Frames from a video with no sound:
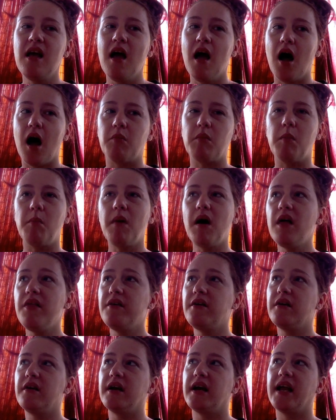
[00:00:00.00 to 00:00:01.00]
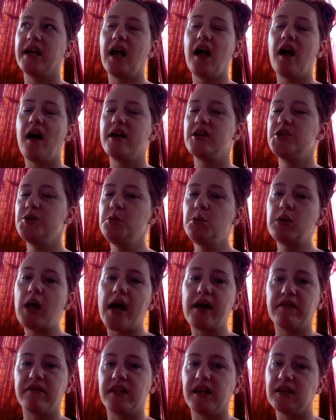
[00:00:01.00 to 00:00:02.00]
I'm a mother and I, I do a lot
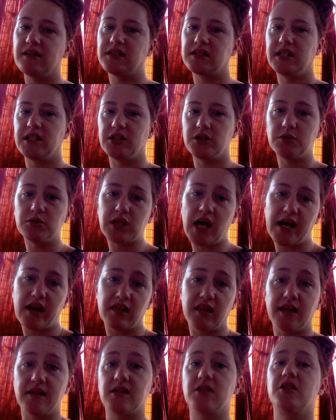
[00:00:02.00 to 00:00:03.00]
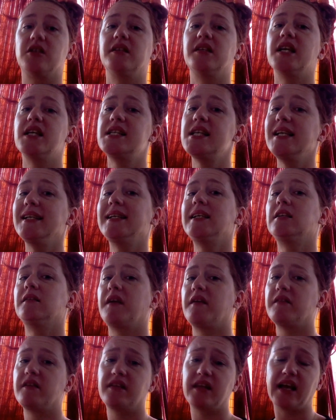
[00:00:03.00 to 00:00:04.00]
of things and I do a lot of things good. And I take care of
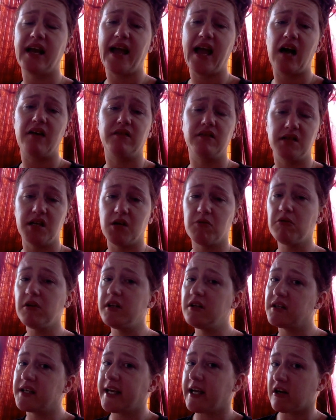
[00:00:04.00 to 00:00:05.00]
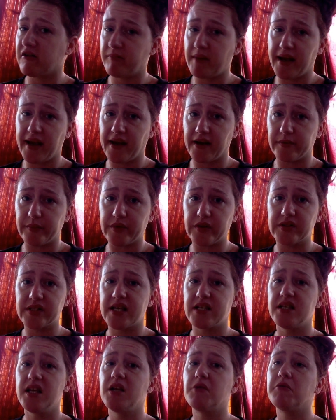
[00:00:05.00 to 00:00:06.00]
everything I have. I take really good care of my animals. I
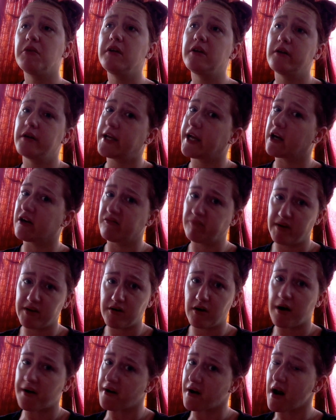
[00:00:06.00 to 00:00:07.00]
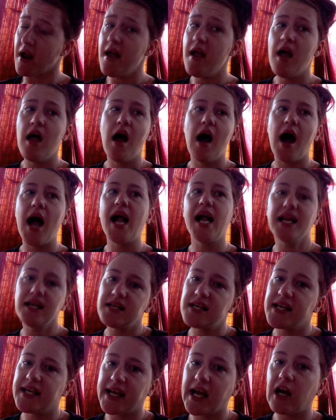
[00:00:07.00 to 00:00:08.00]
take really good care of my daughter. I
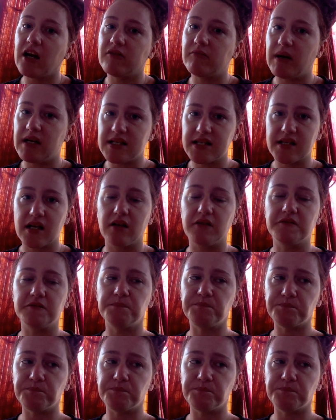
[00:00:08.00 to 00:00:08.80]
take care of my stuff.